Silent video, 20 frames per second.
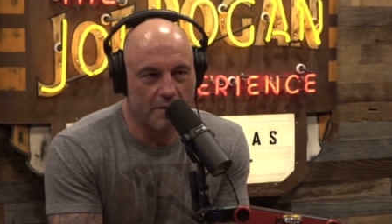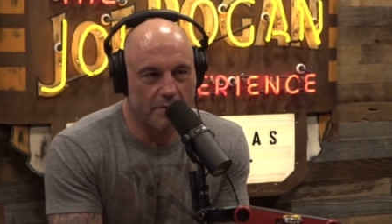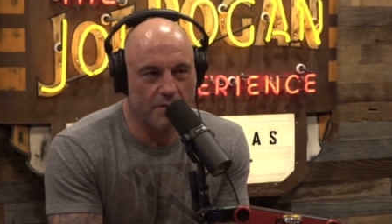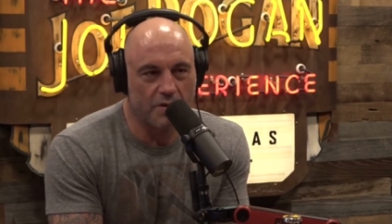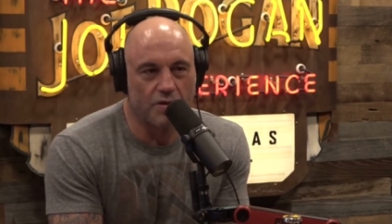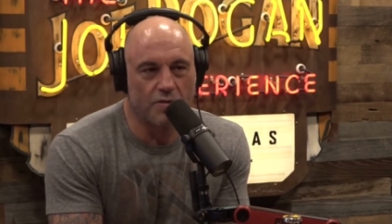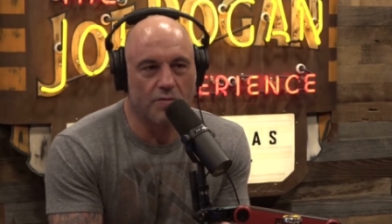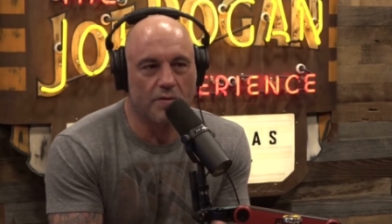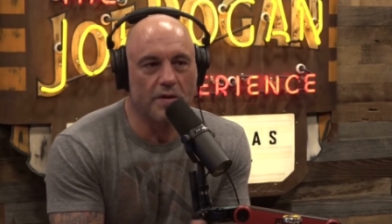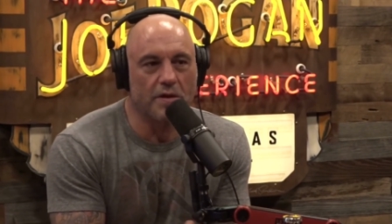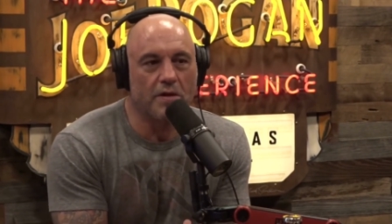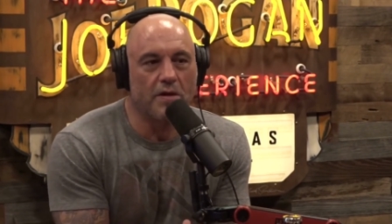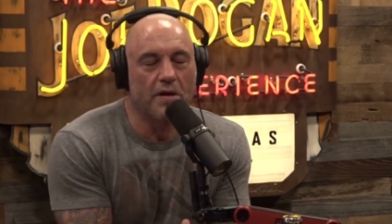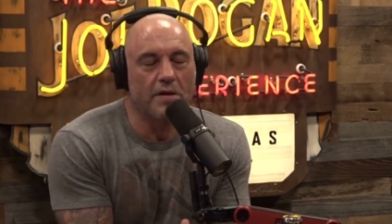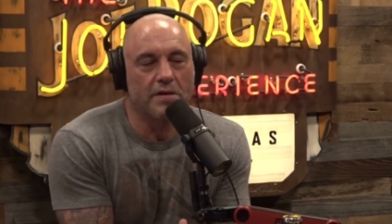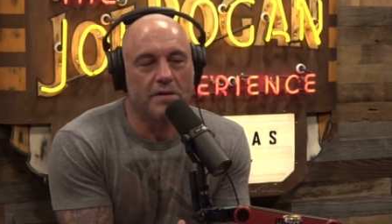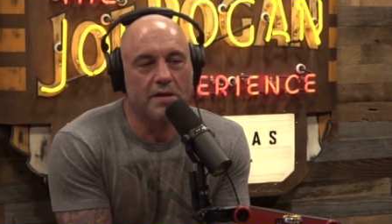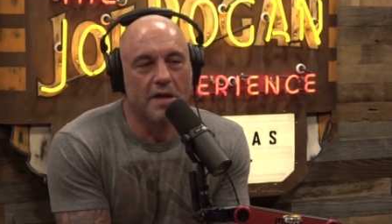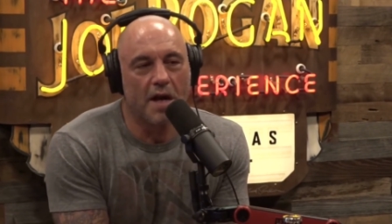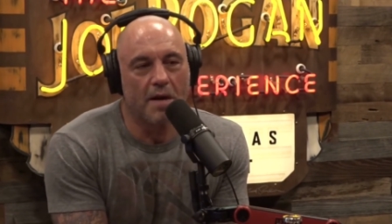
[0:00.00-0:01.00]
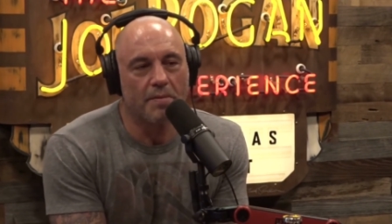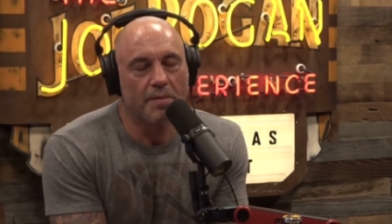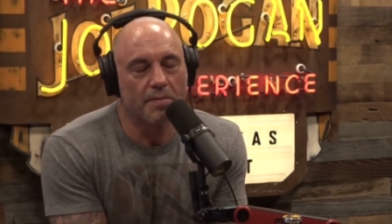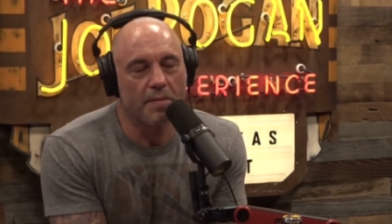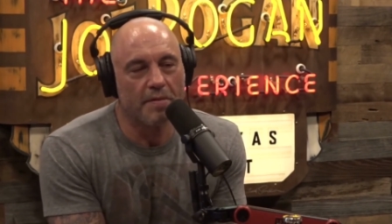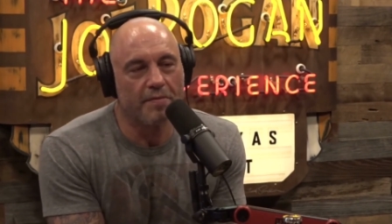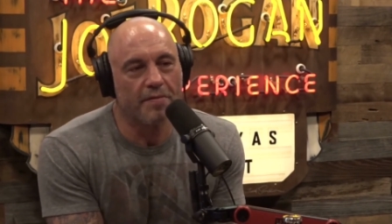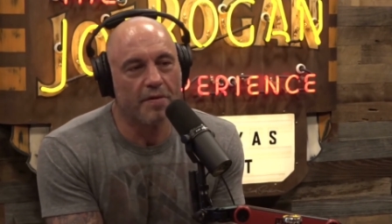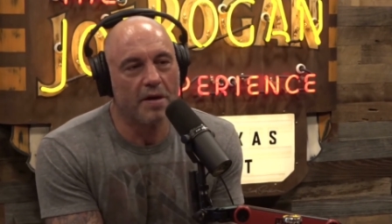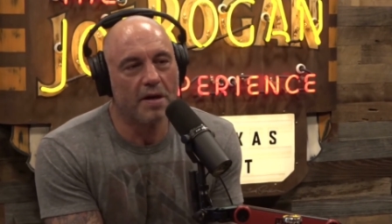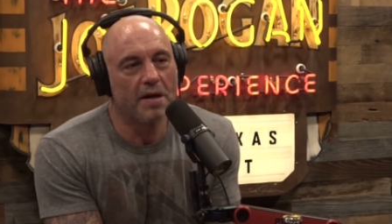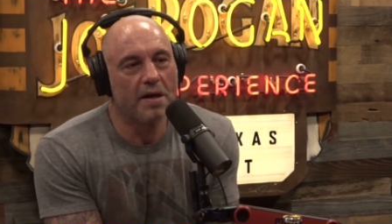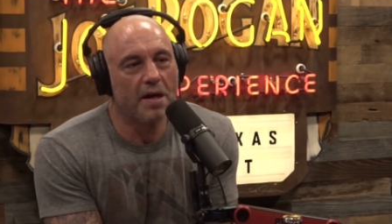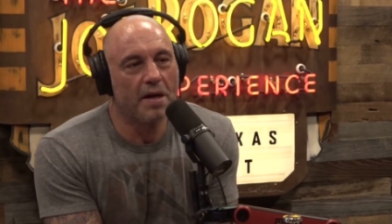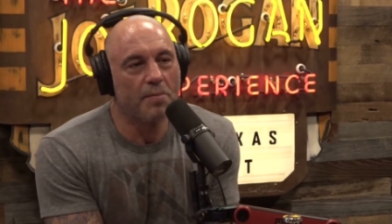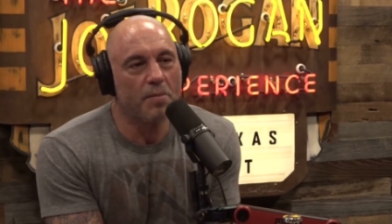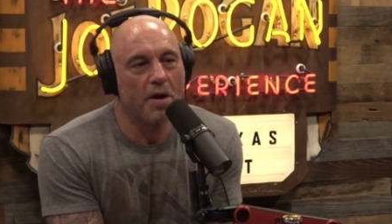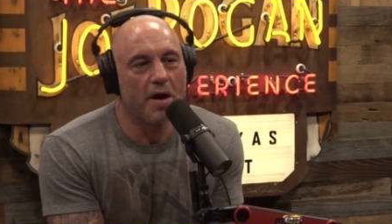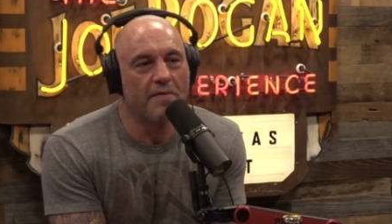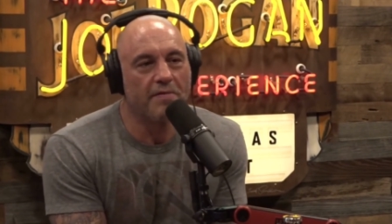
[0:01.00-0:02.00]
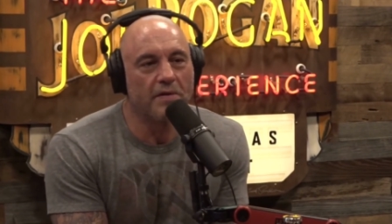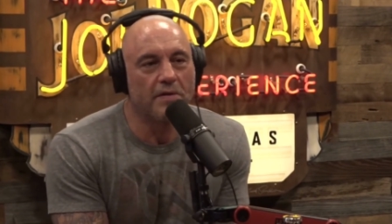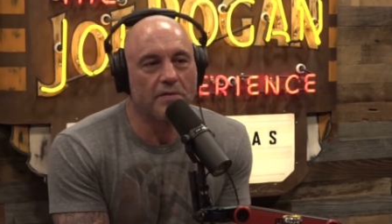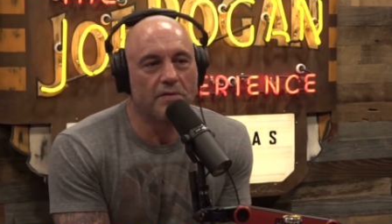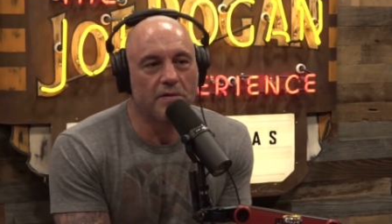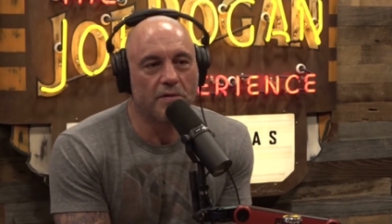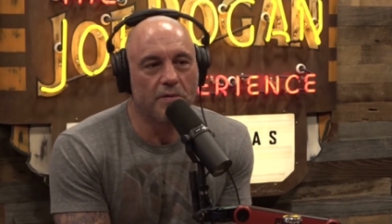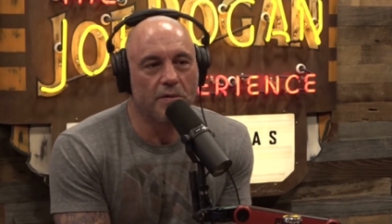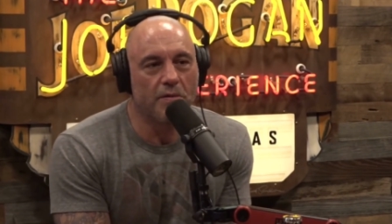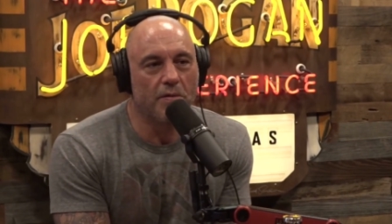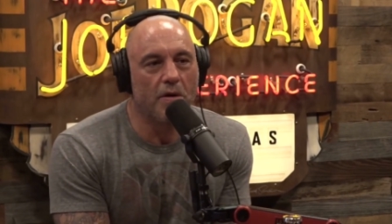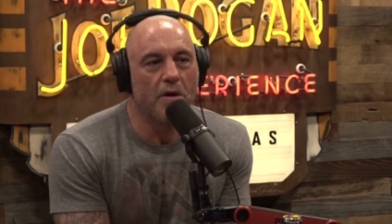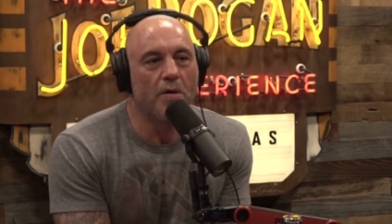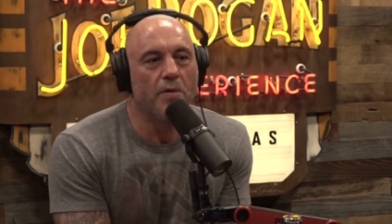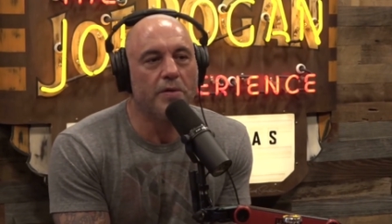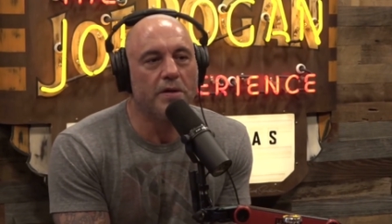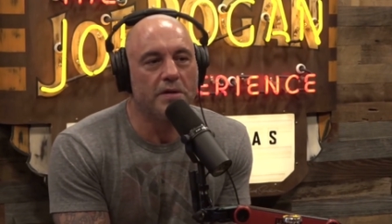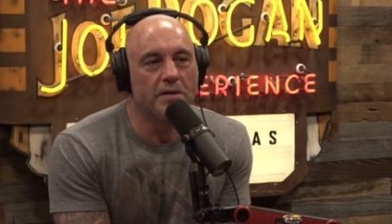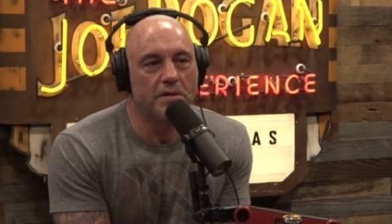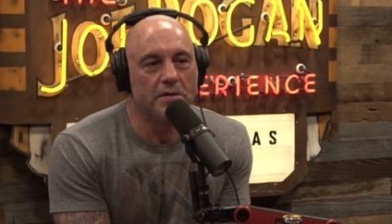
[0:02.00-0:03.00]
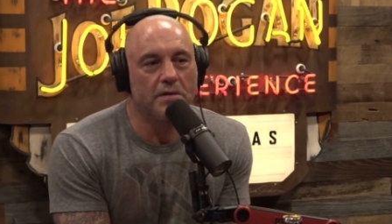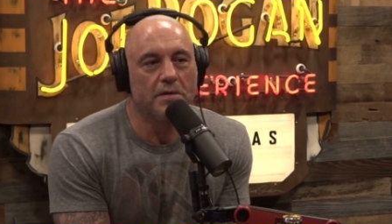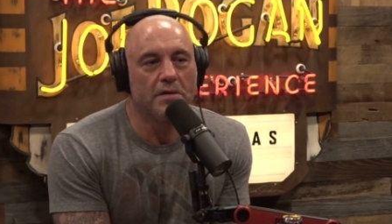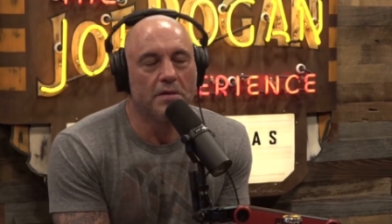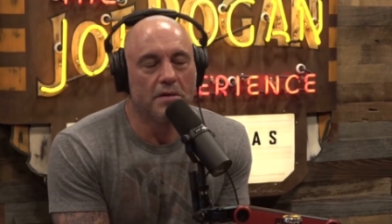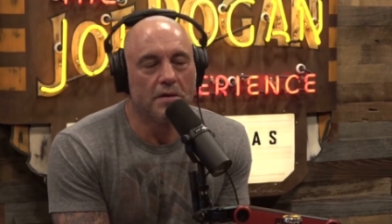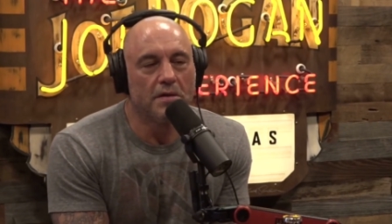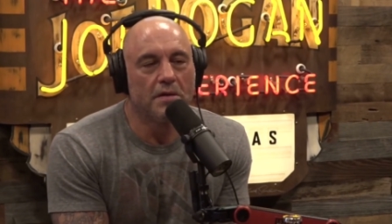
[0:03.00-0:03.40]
I was drilling all the time with my friend Eddie Bravo, so we were always